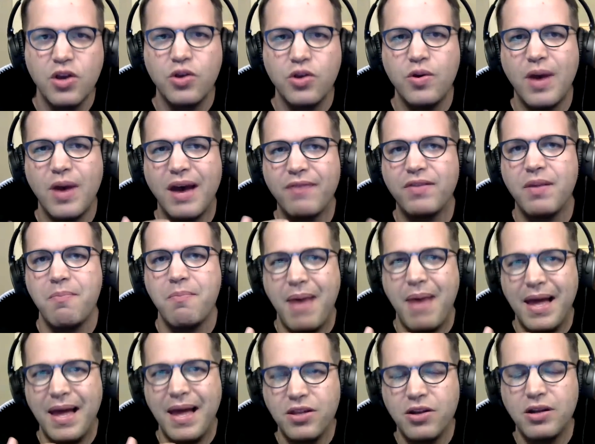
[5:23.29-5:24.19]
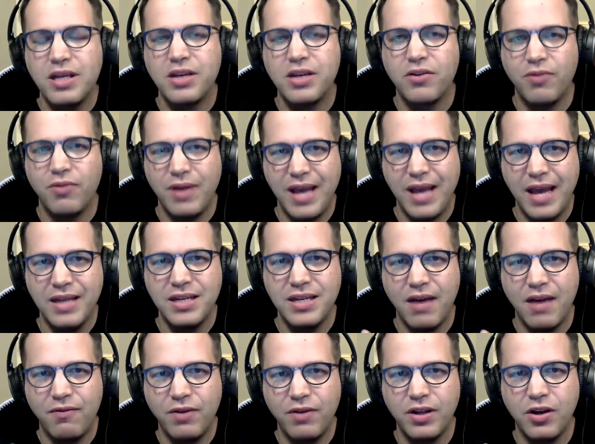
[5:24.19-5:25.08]
You have to manually
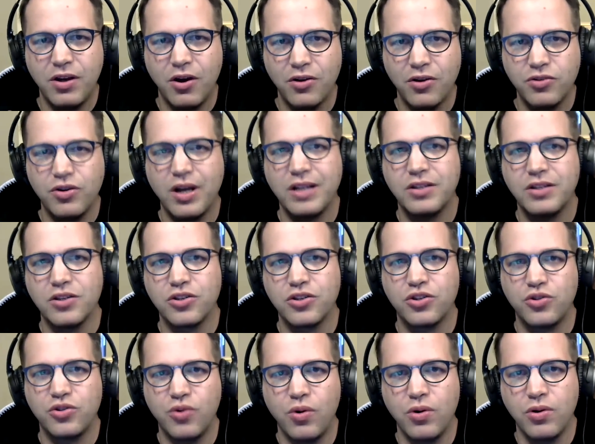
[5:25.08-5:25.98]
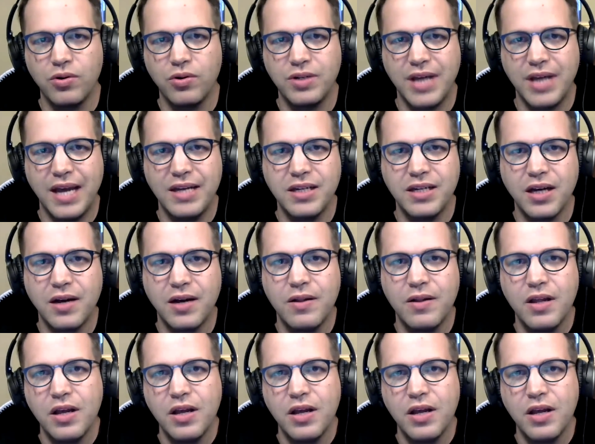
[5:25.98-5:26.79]
create every contract to store your data.